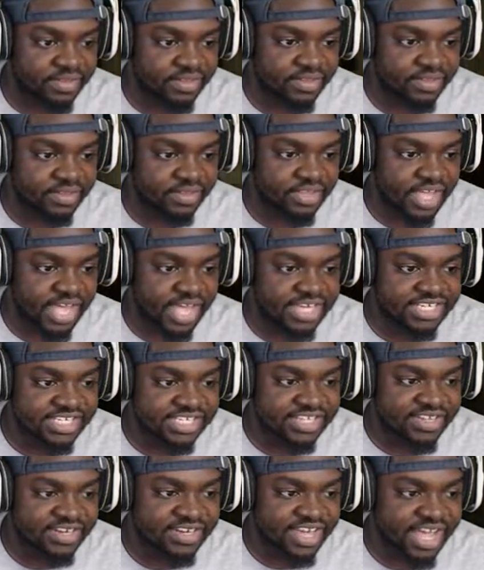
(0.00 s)
I just
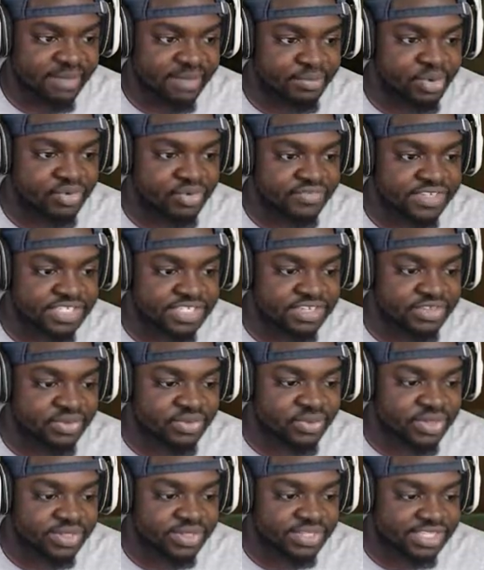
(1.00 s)
could not move into the
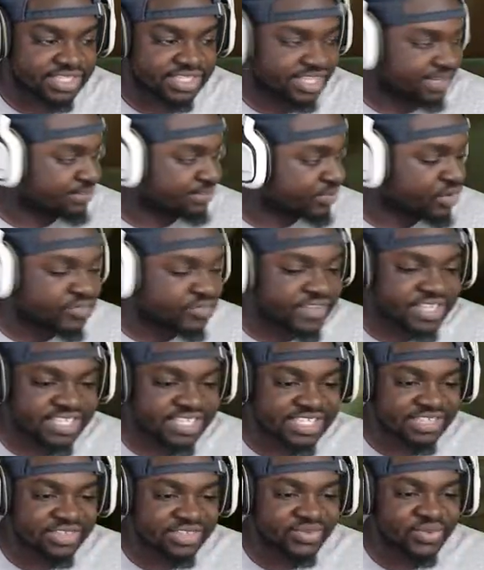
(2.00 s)
woods. Like moving
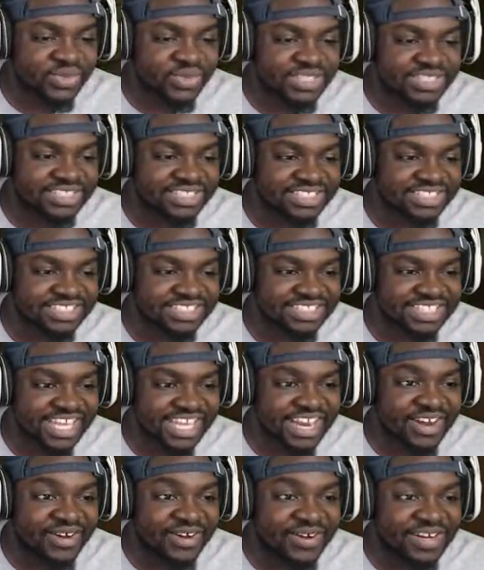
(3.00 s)
into the woods is just
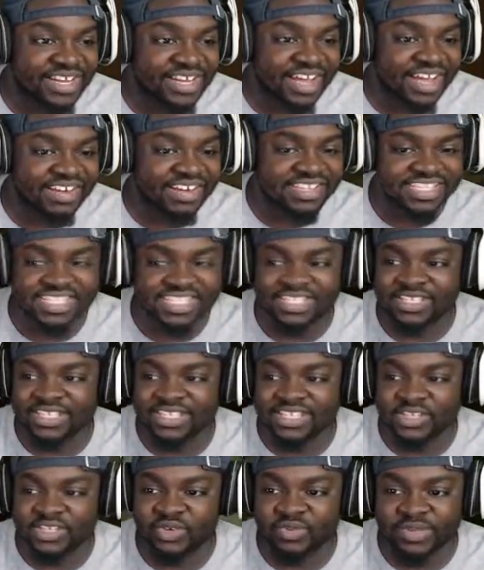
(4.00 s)
scary. I done seen
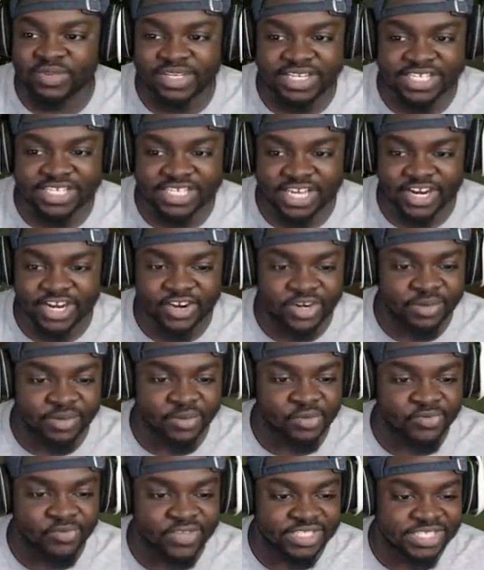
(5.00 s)
too many scary
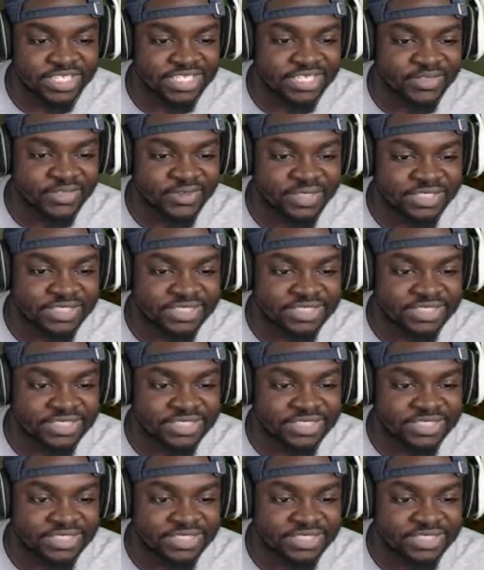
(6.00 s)
movies to do this.